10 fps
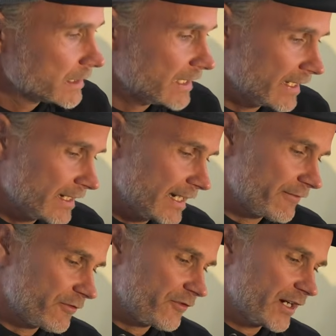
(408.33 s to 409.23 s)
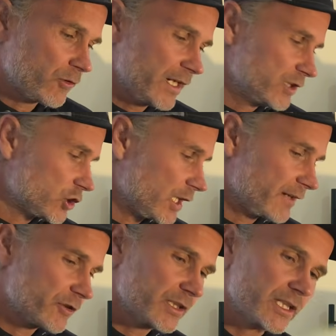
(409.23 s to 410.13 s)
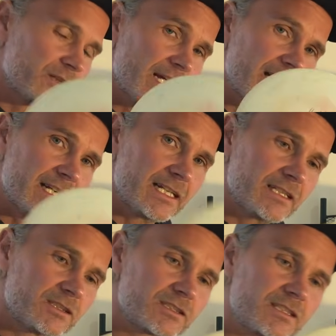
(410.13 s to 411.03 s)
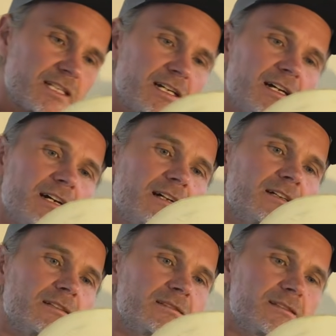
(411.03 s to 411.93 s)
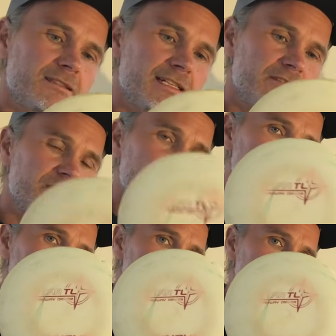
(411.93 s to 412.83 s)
Then I have a Fairway Driver here that is the Innova